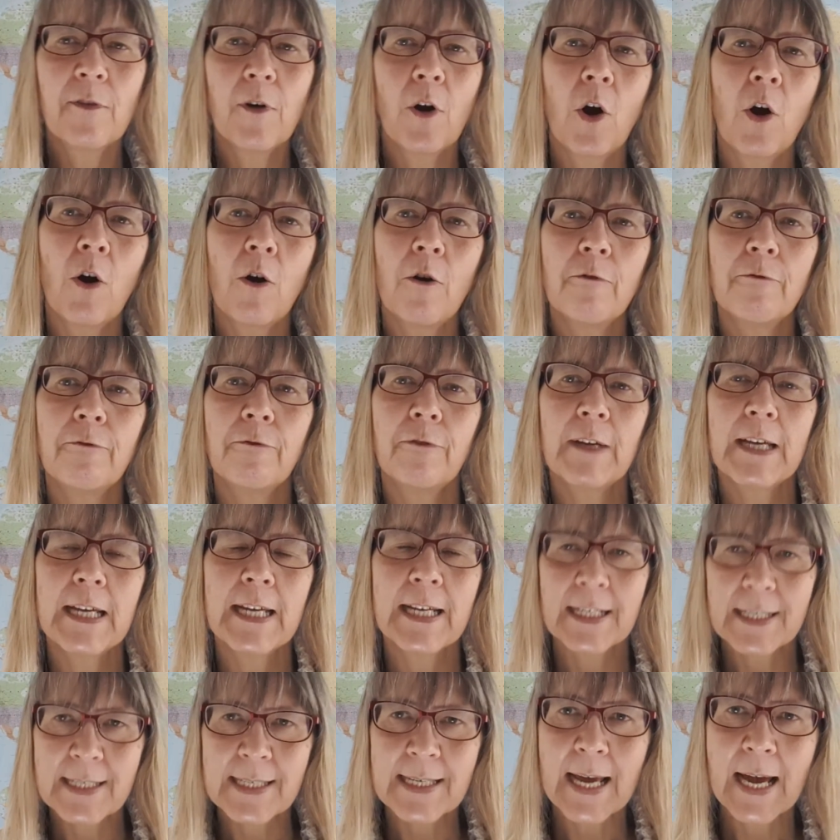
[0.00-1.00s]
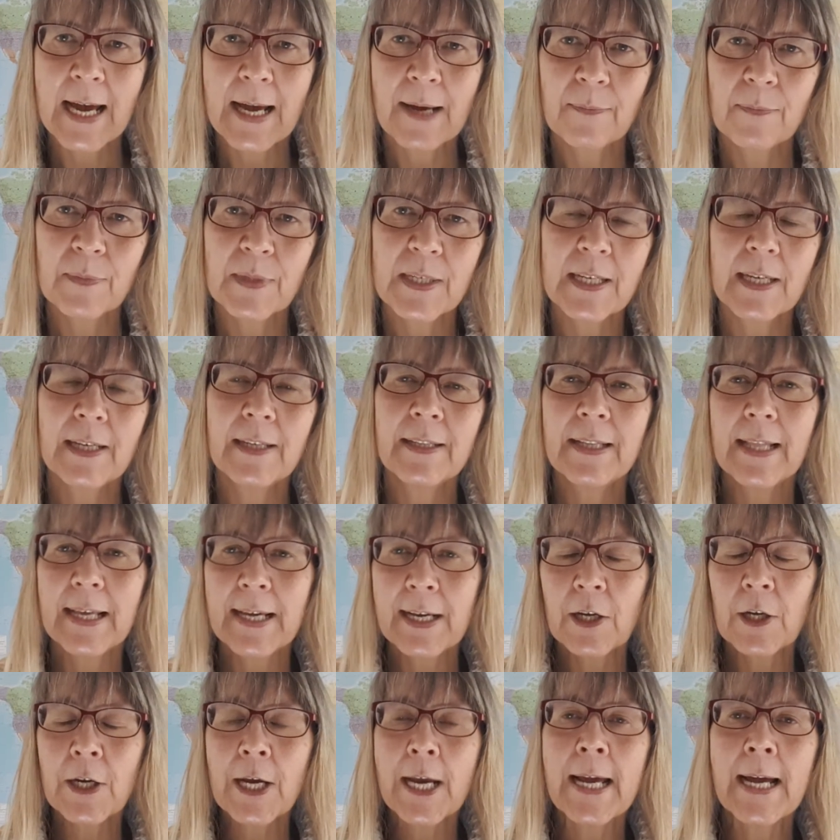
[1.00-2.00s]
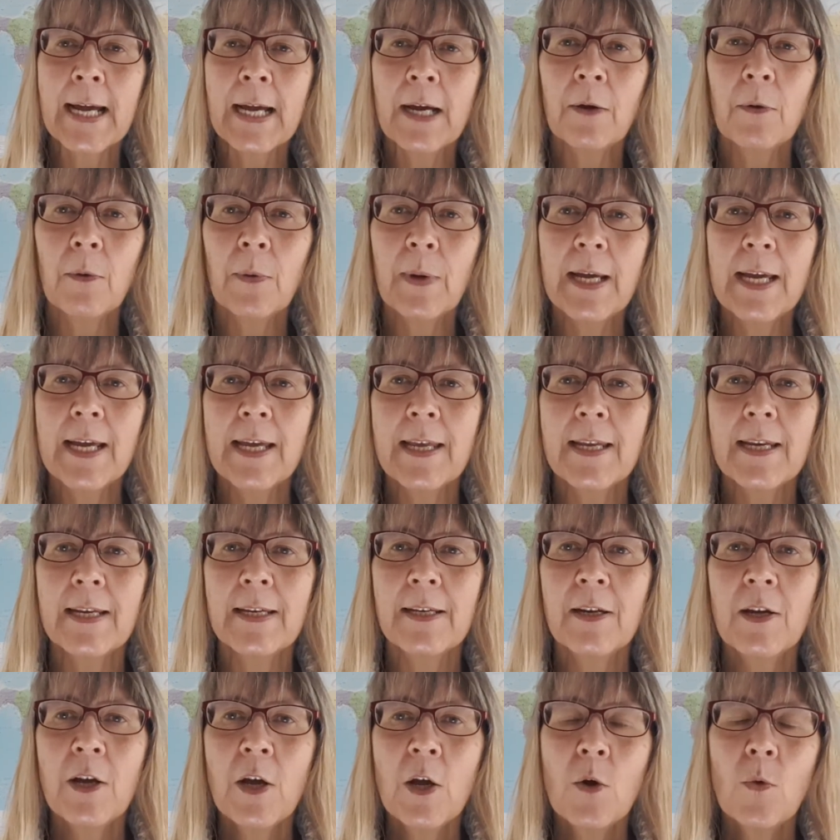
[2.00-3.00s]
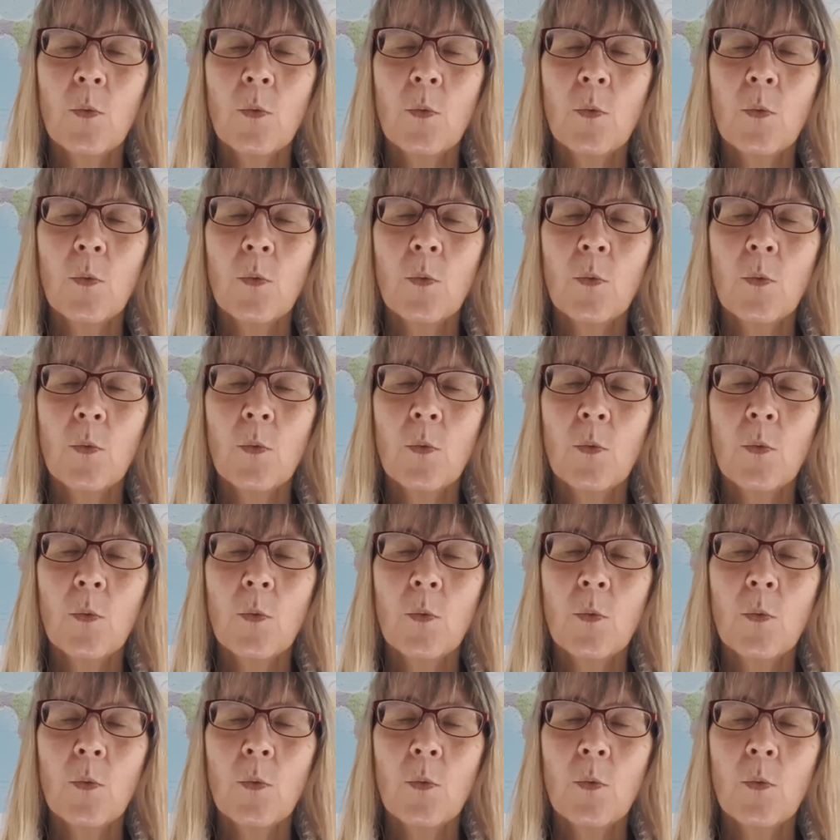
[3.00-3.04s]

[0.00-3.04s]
of exams and they are now in